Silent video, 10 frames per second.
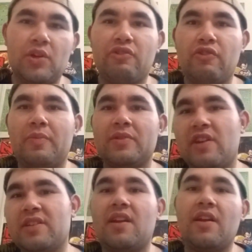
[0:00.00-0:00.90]
One group
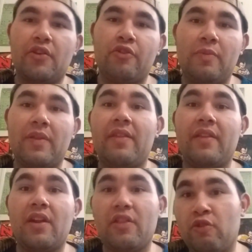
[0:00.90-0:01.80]
is chasing another group, and
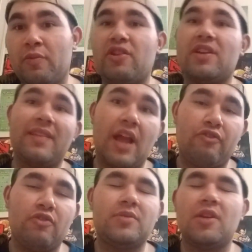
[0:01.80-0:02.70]
then another group is chasing
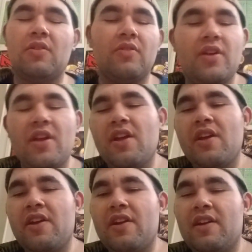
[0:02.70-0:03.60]
that group. So
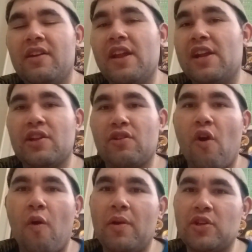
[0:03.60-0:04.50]
yeah,
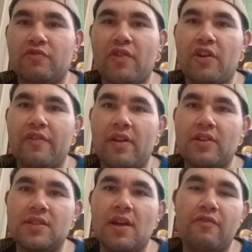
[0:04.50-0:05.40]
just a whole bunch of running
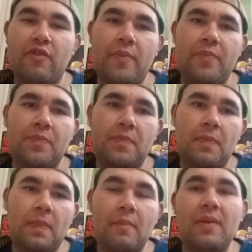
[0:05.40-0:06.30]
around and stuff.
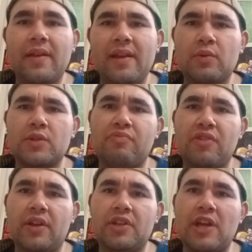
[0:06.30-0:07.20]
But again, it was a
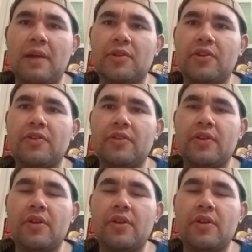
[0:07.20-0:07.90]
pretty good chapter.